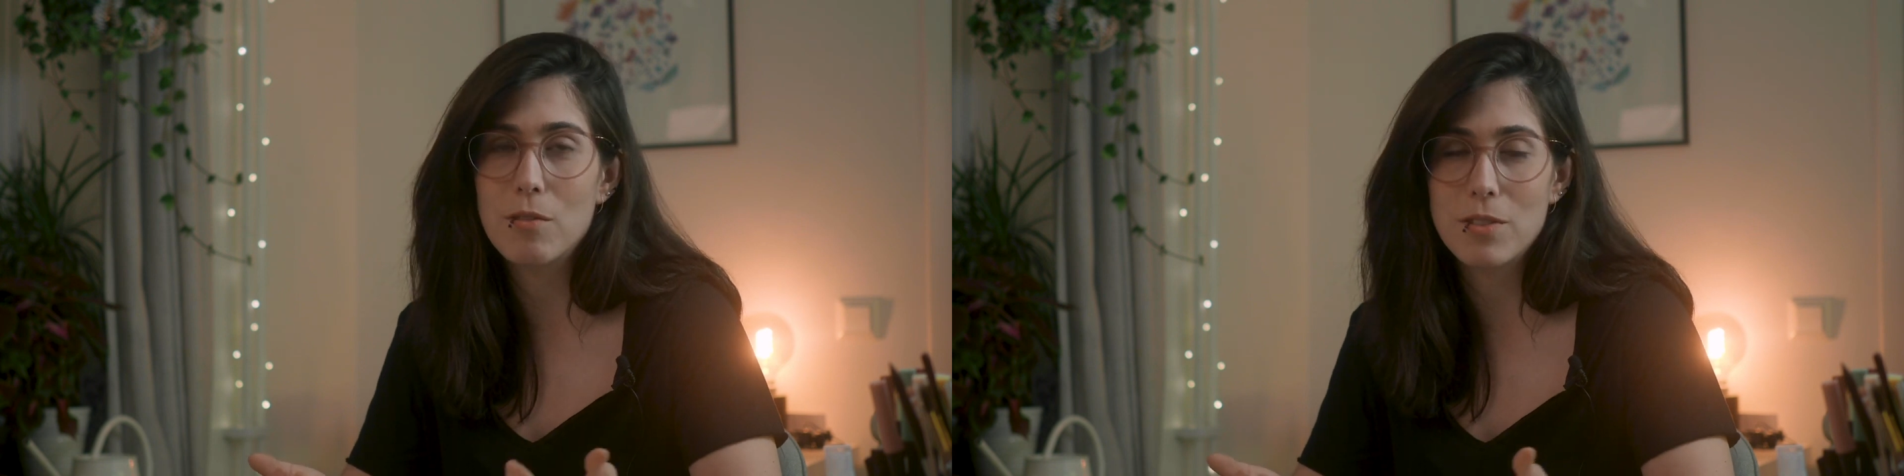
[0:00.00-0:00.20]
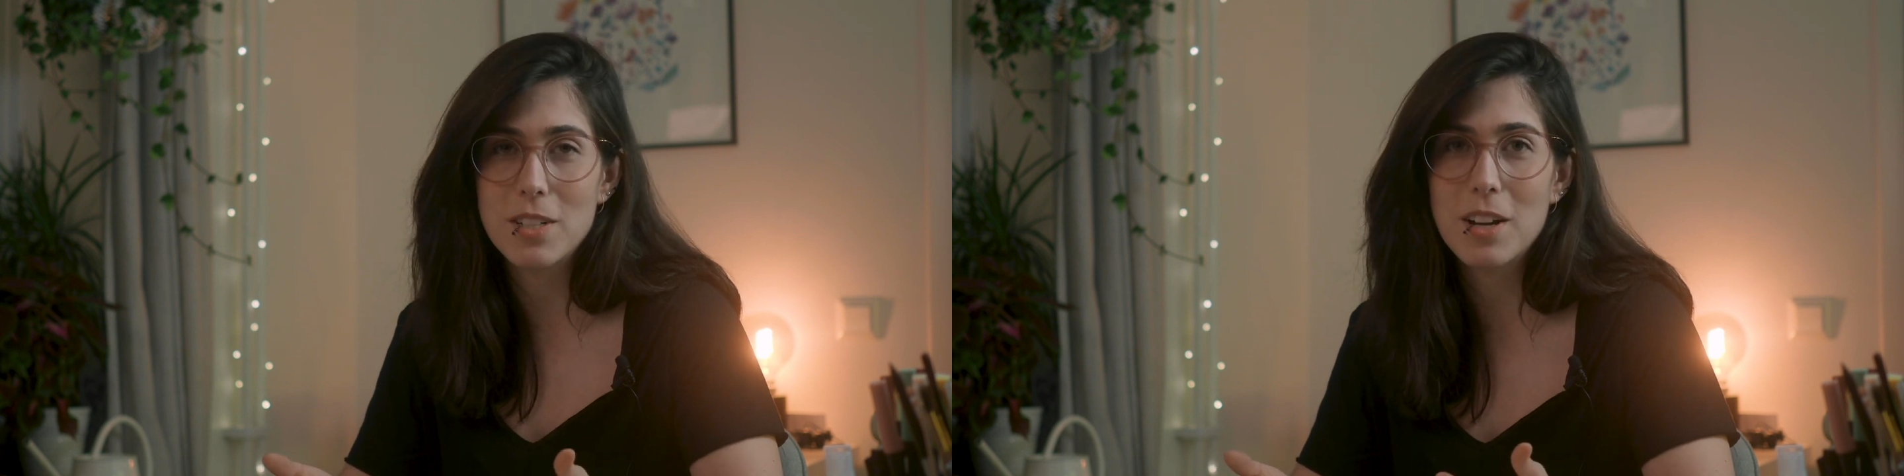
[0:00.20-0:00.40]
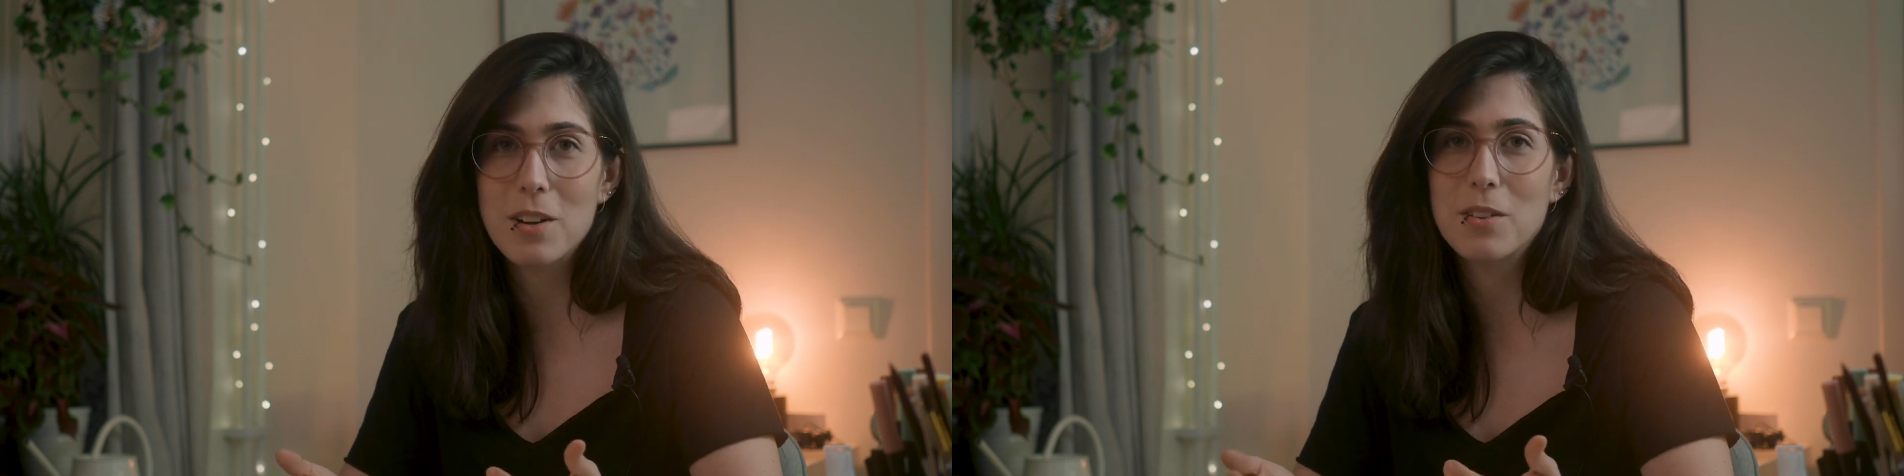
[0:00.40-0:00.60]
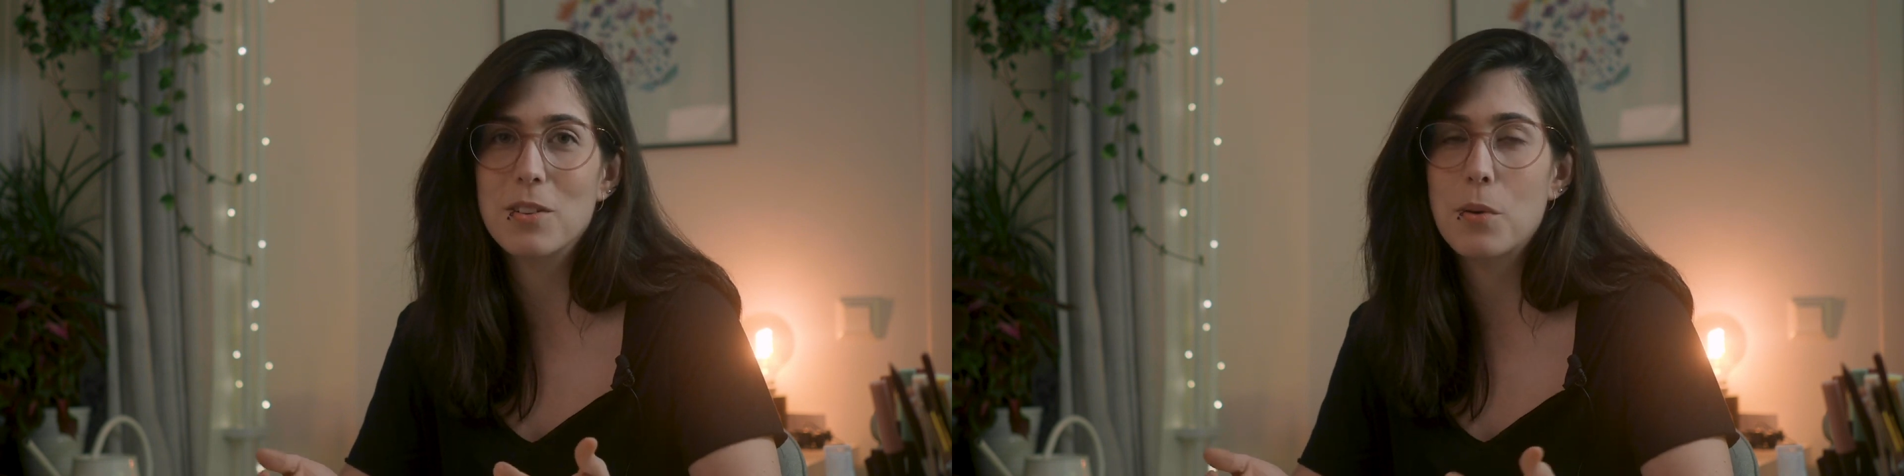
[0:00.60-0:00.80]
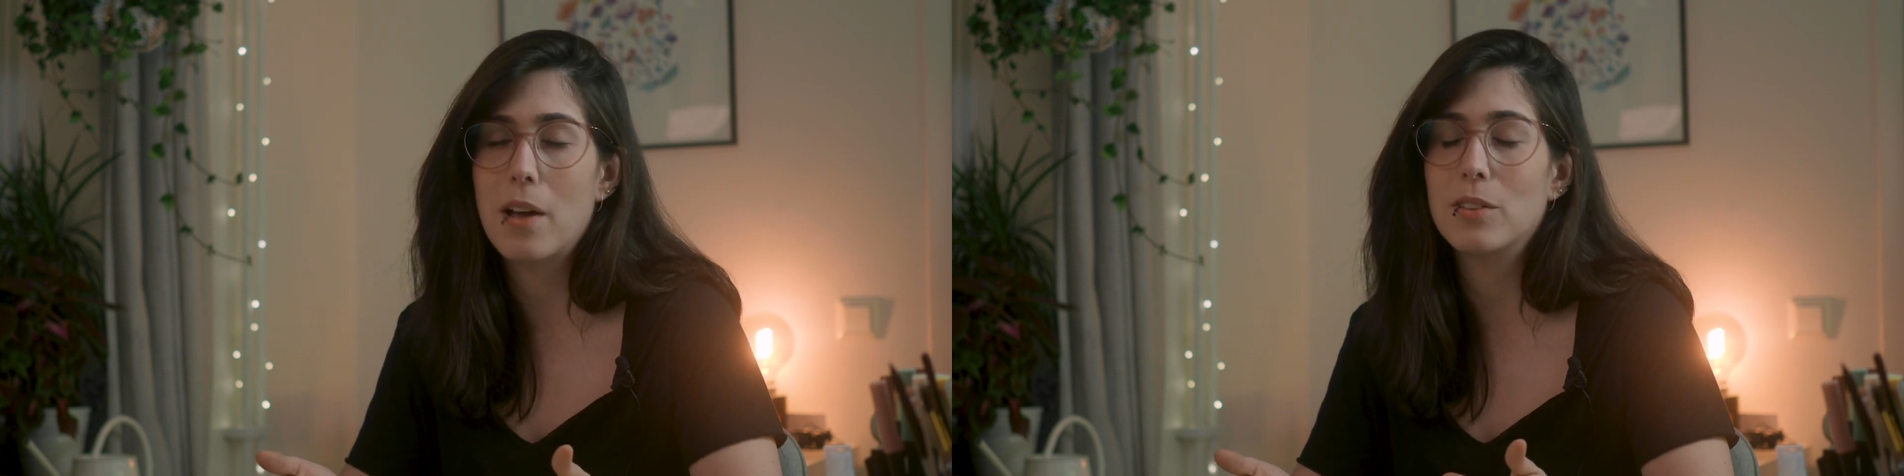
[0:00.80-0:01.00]
of a second,
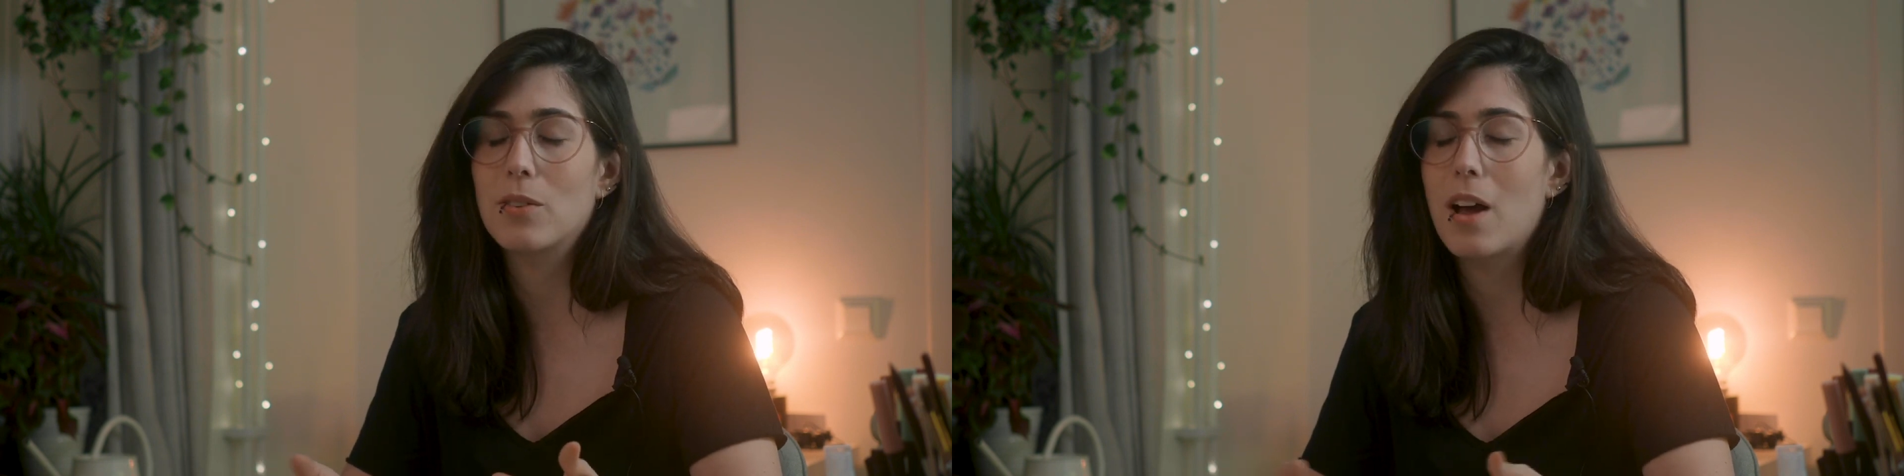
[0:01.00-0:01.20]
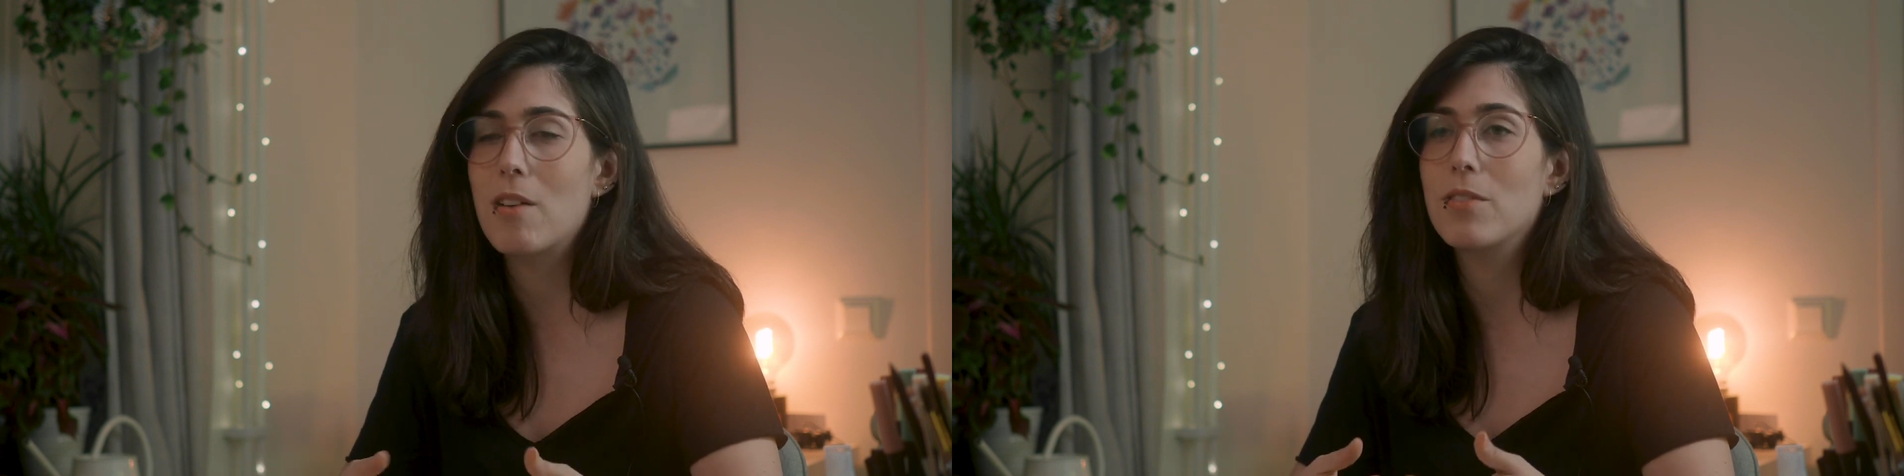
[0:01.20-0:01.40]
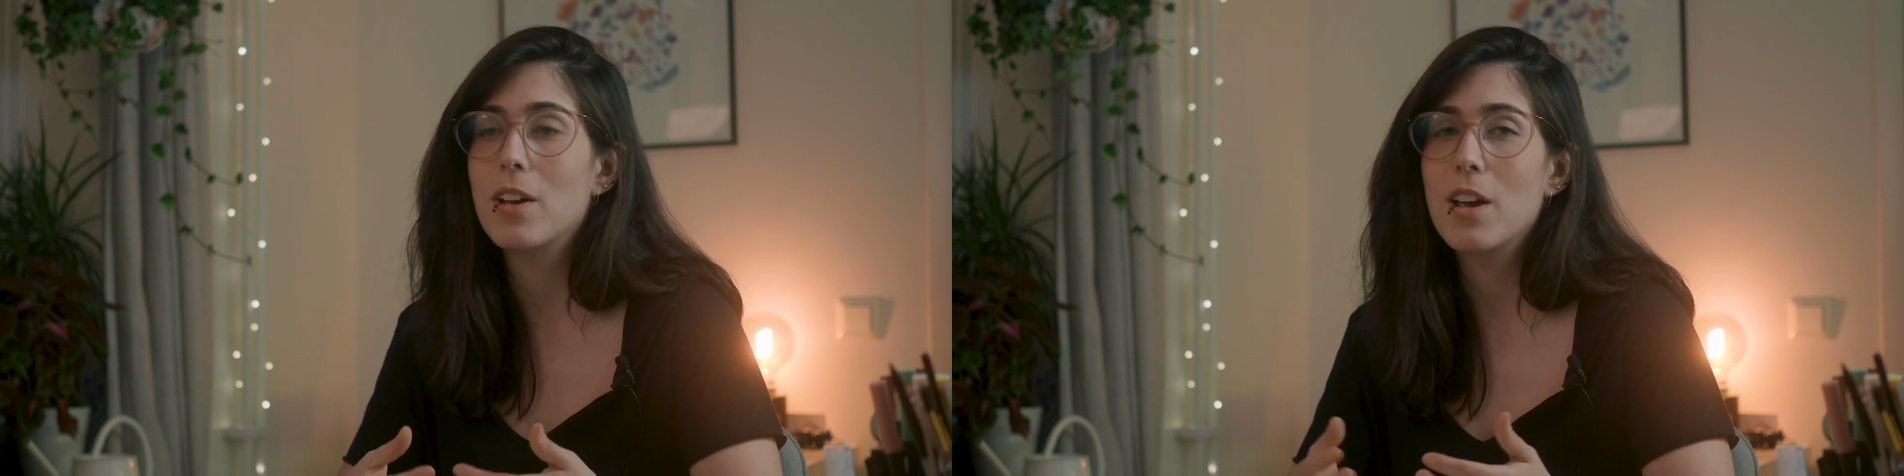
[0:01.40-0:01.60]
you have to have